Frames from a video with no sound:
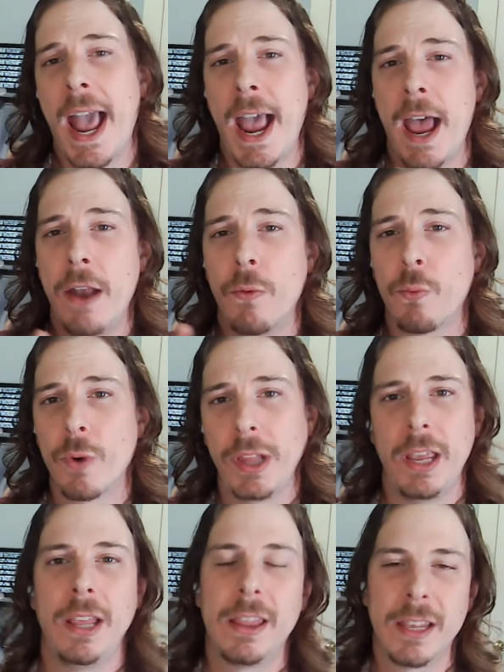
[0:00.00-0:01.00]
And
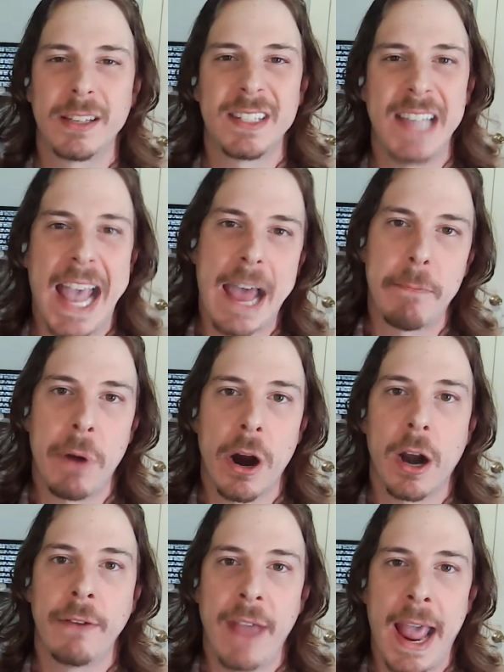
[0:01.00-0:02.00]
really the sad
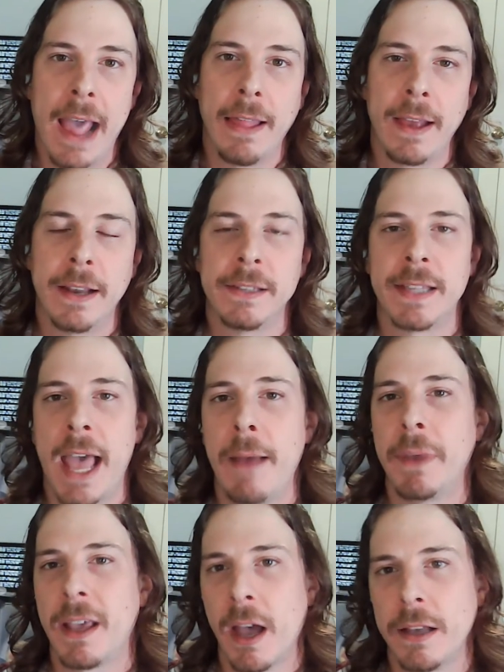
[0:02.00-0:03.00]
part of Alan is
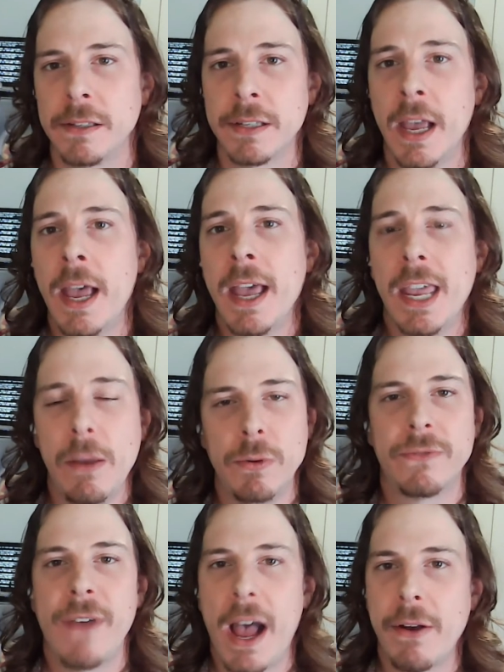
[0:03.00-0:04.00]
that because he
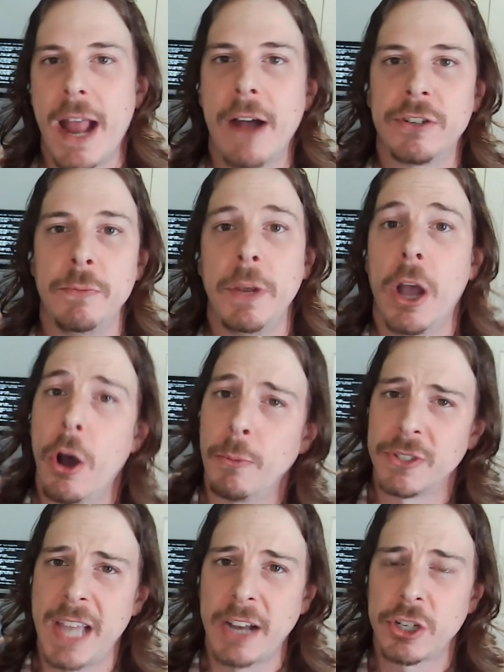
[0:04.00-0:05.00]
was found out to be a
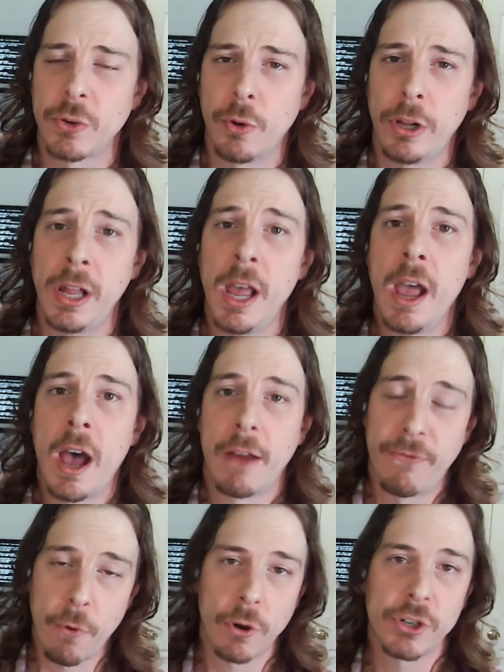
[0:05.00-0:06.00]
homosexual,
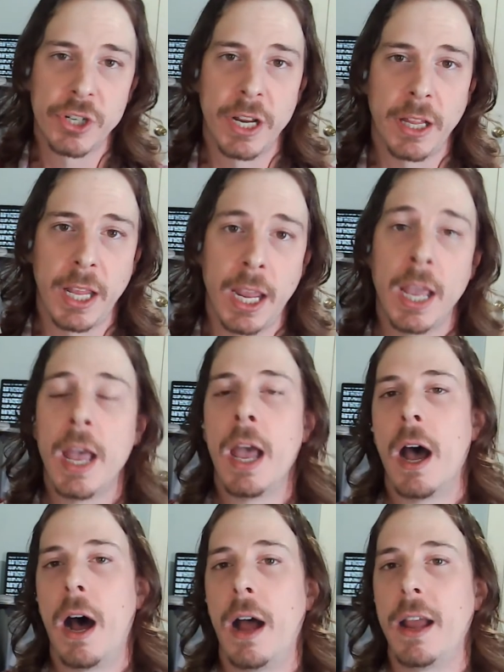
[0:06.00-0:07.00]
unfortunately,
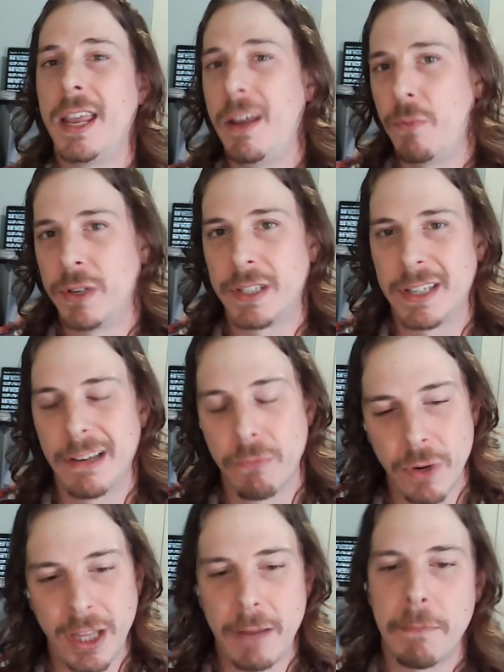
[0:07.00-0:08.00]
he was
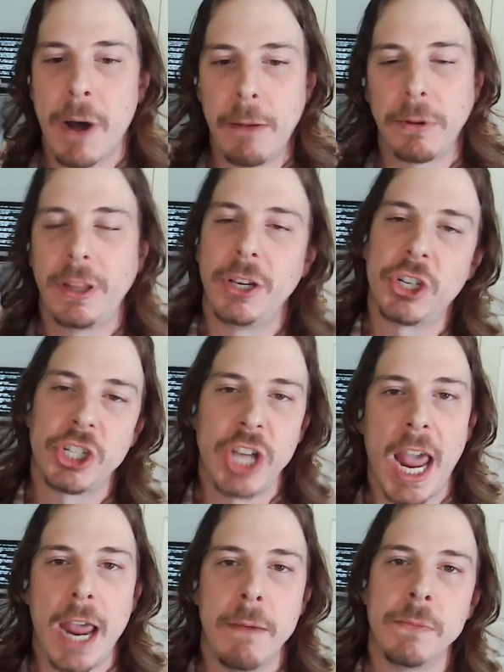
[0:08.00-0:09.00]
really publicly
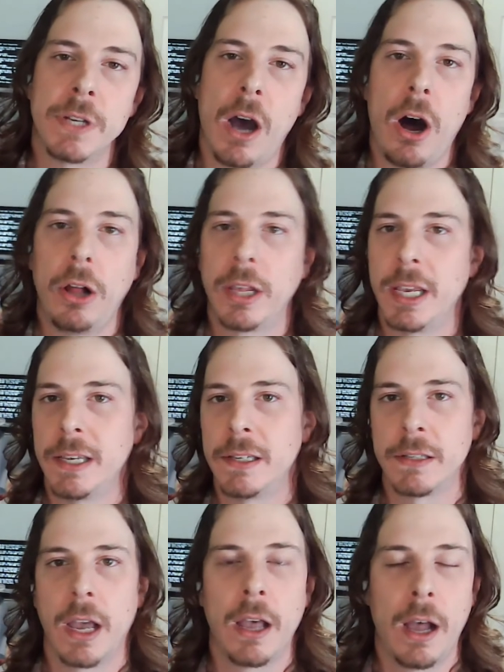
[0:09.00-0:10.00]
shamed. All
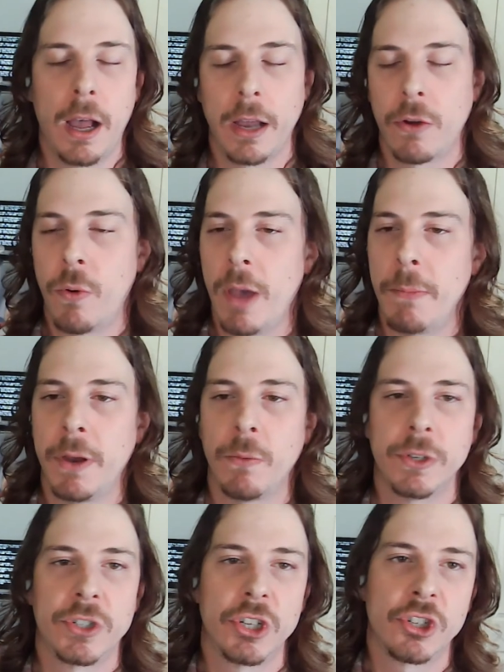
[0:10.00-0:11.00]
his
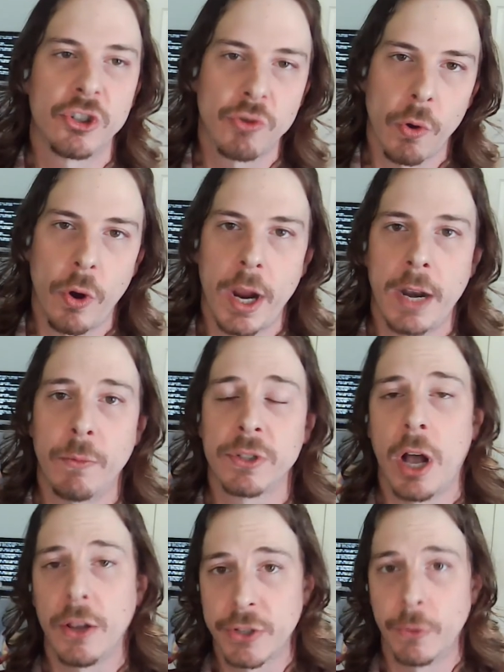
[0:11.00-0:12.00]
equipment was destroyed. It
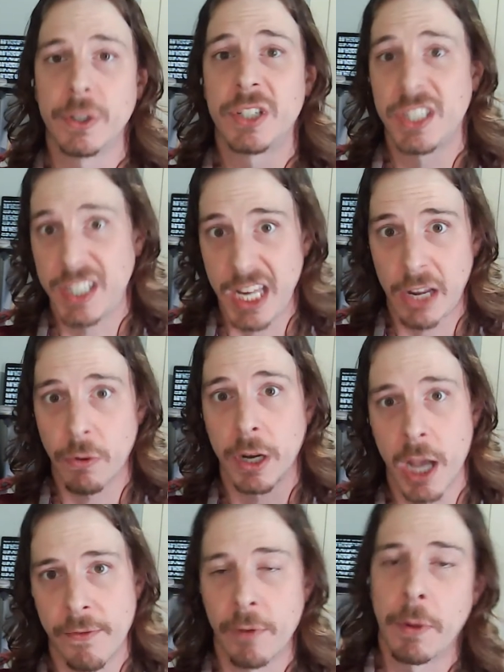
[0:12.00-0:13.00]
was also a
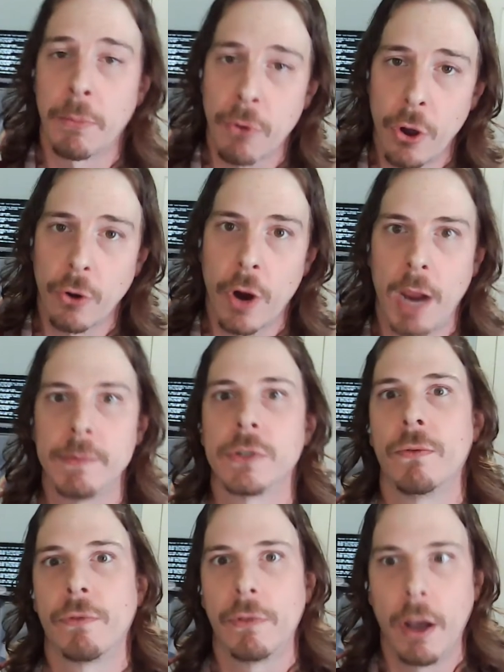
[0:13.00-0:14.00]
secret government program,
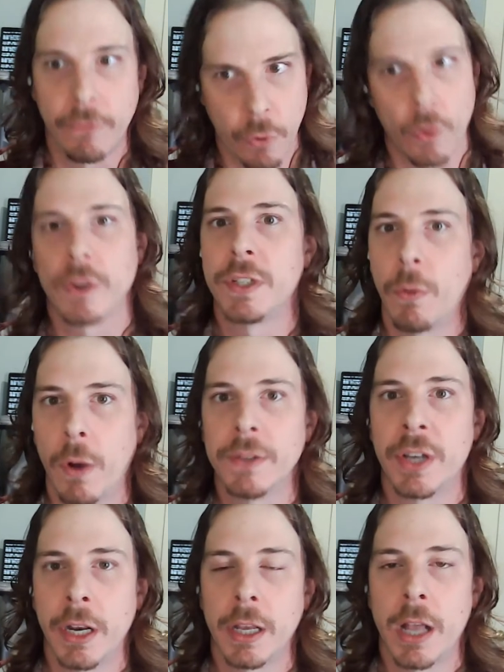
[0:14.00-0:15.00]
so of course it
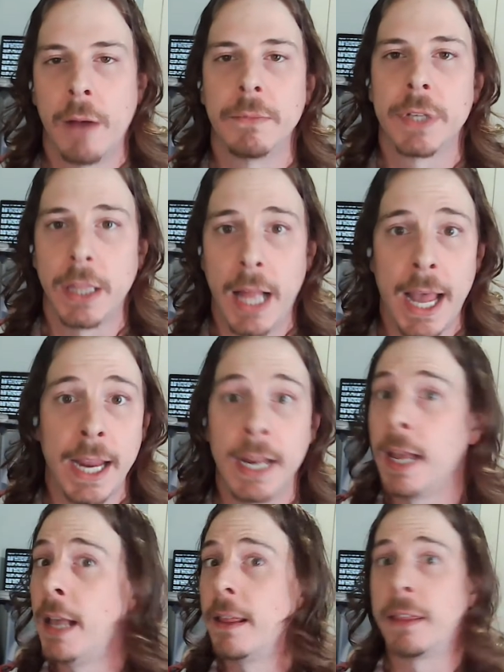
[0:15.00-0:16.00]
wasn't going to come to
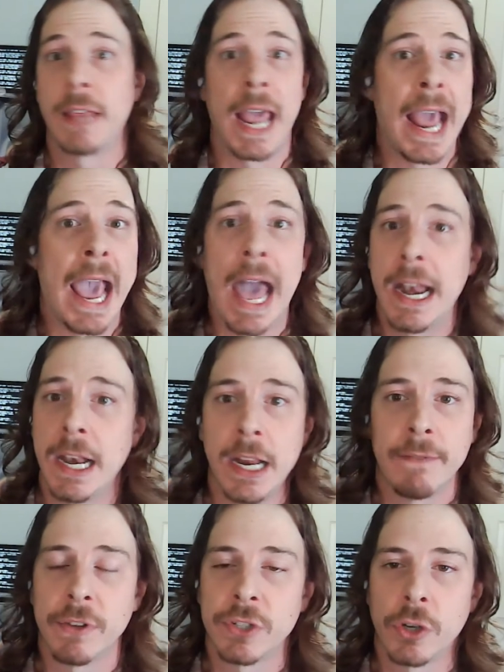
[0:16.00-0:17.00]
light that they had
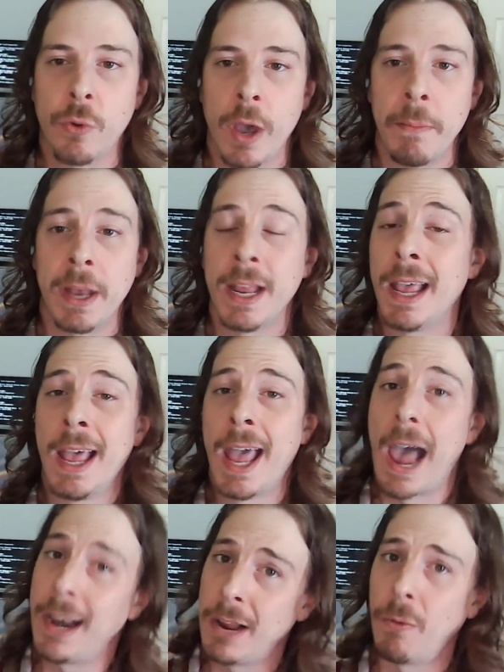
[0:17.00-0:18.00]
any of this equipment.
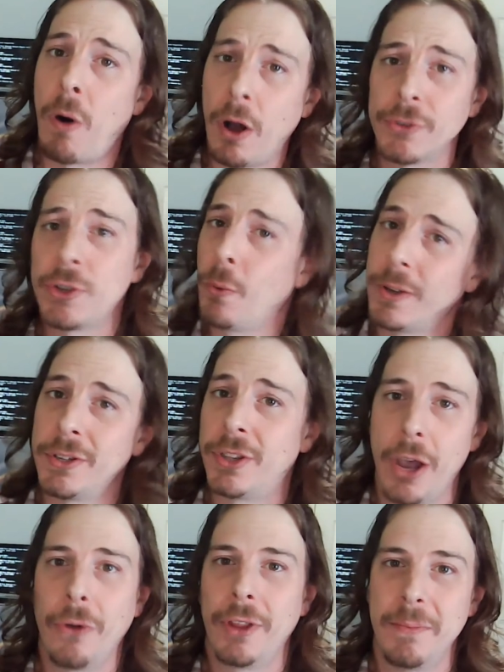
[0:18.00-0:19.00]
And it also
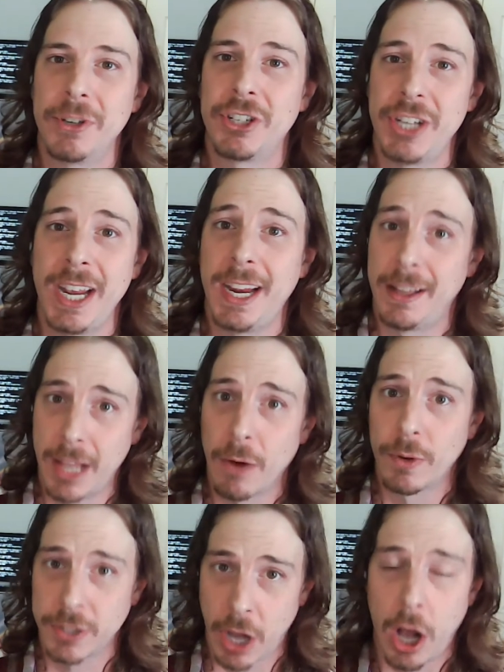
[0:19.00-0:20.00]
wasn't the only machine.
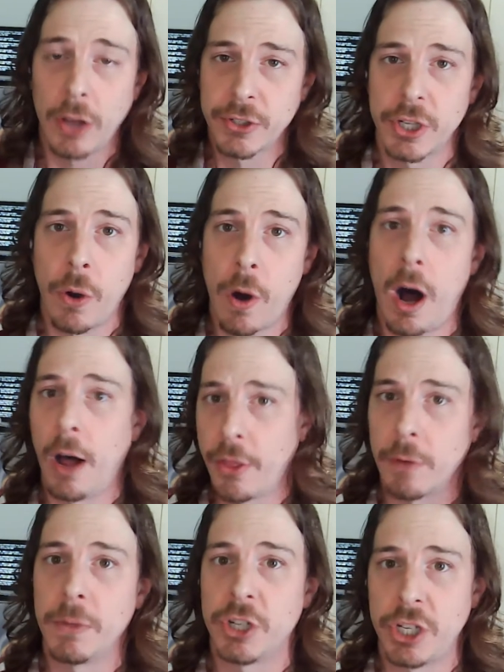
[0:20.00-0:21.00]
There was also
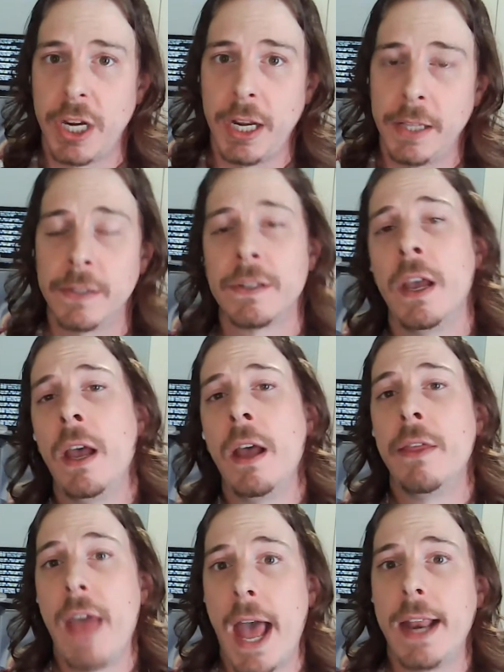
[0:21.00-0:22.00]
other machines
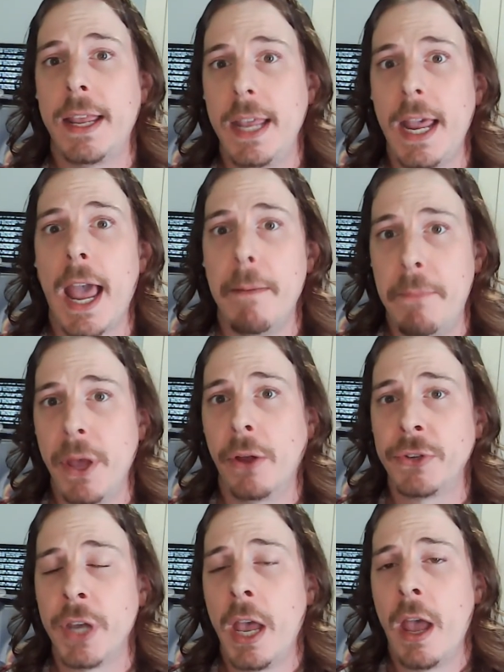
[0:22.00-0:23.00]
that he had
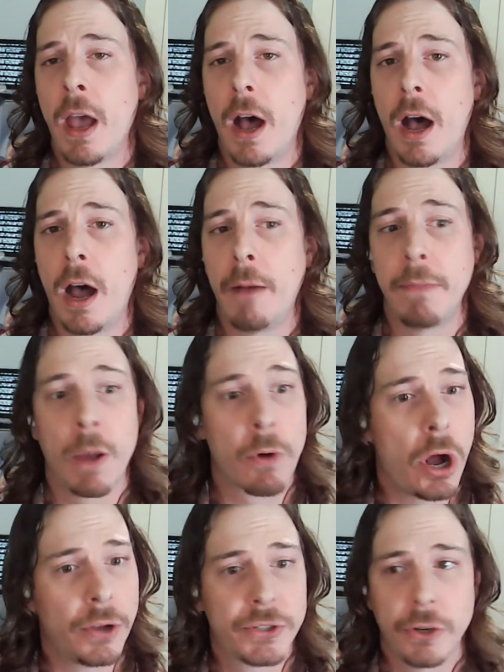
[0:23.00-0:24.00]
built. They
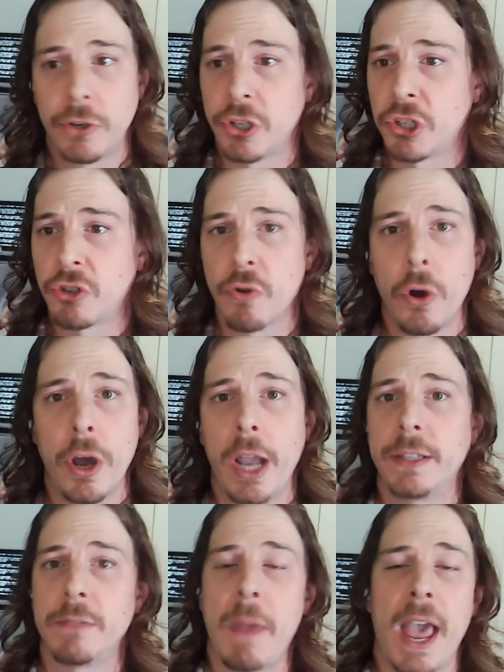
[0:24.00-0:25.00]
were also
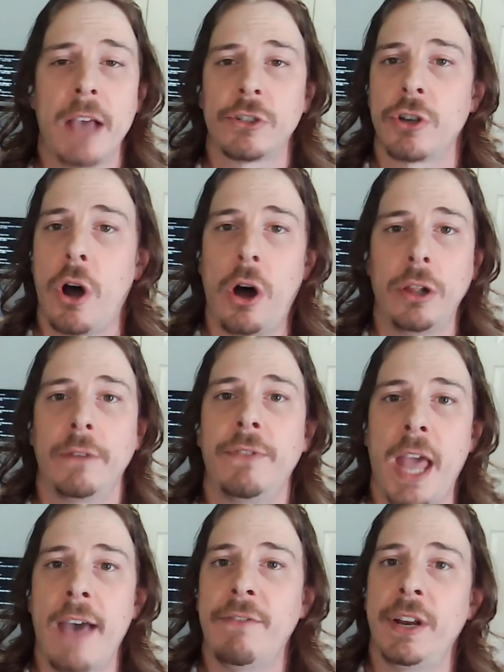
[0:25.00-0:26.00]
destroyed, smashed. All
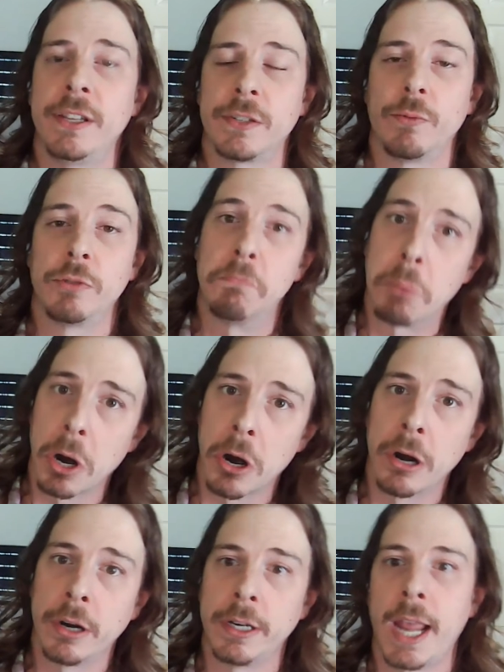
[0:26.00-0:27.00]
of the evidence was
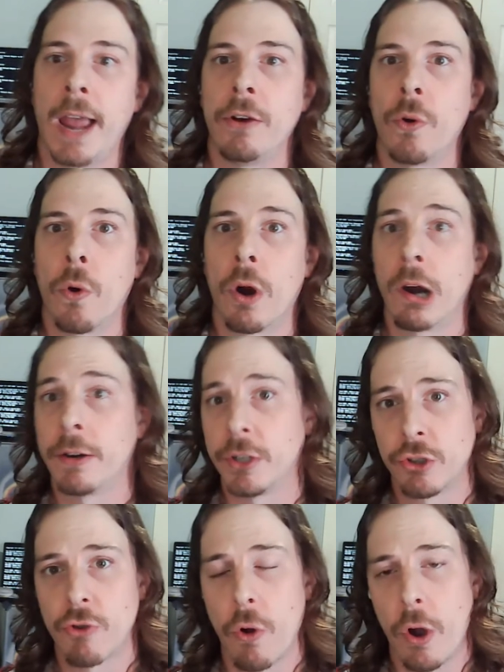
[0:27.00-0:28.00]
burned and or
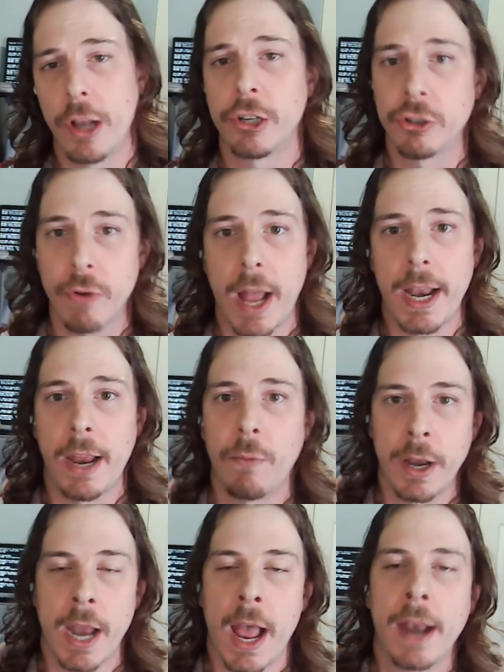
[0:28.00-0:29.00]
destroyed,
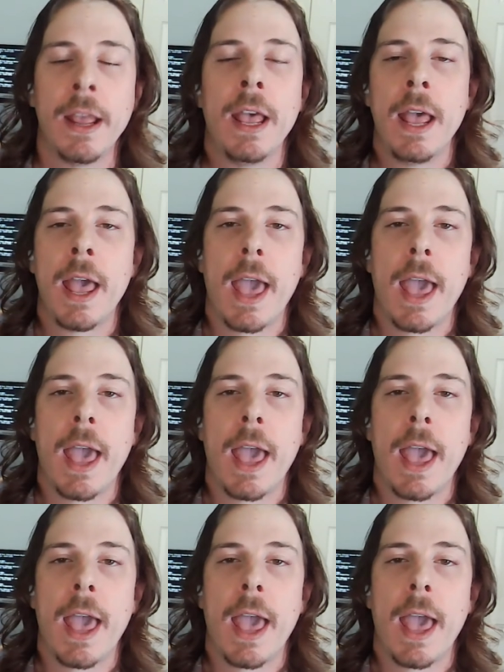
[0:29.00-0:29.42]
shredded, whatnot.